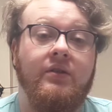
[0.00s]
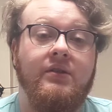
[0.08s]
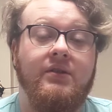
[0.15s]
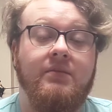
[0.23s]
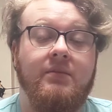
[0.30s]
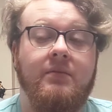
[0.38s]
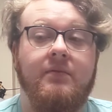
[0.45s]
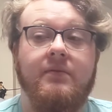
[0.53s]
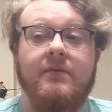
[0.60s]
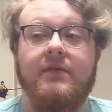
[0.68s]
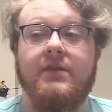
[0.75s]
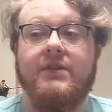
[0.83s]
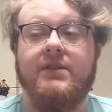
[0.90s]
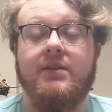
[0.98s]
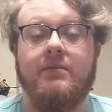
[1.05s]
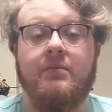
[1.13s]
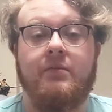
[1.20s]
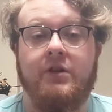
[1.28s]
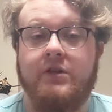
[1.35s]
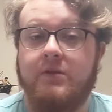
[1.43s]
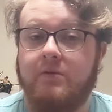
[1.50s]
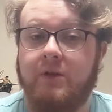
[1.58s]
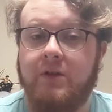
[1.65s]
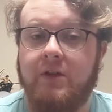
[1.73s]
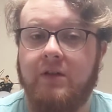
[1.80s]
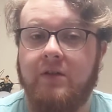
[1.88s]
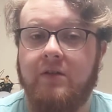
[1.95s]
sim, which we
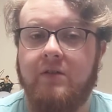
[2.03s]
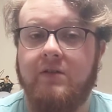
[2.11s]
did